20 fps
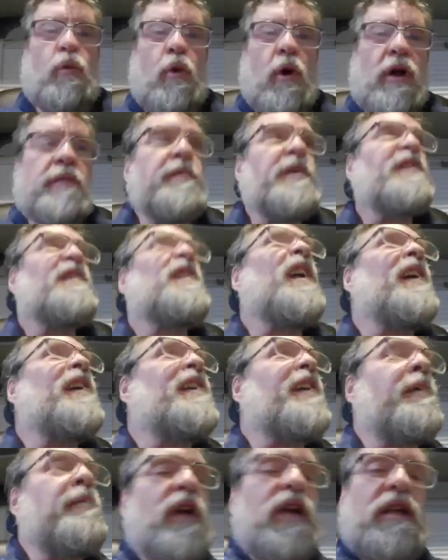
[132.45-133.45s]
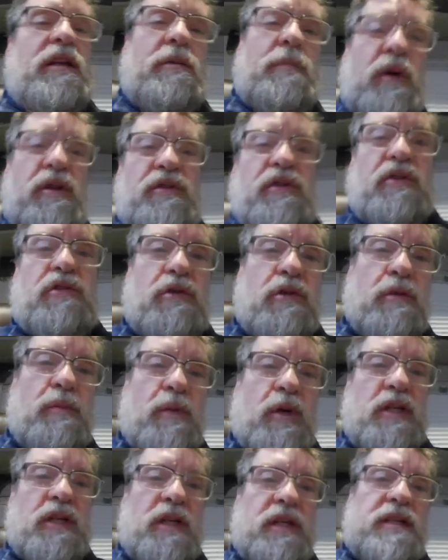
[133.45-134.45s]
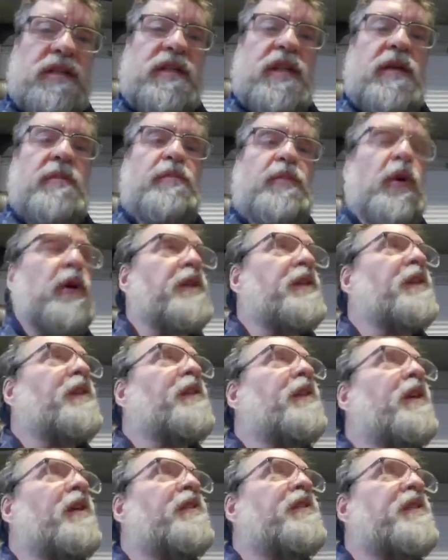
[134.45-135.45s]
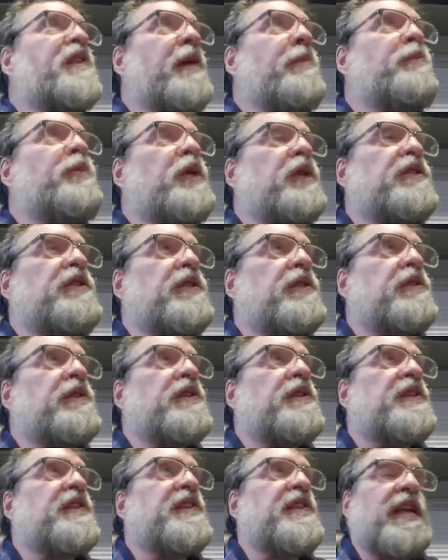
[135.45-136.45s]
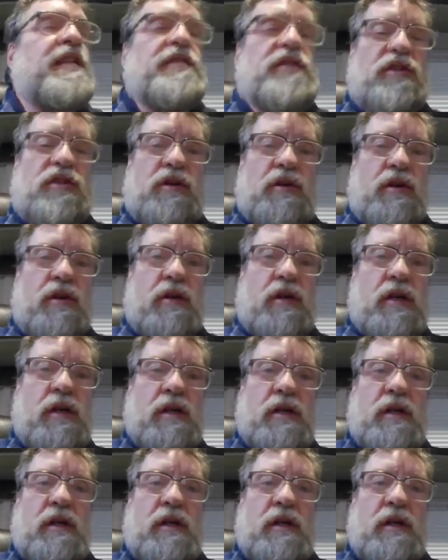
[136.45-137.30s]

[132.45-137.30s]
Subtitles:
One mistake they made about the Truma is they put the temperature sensor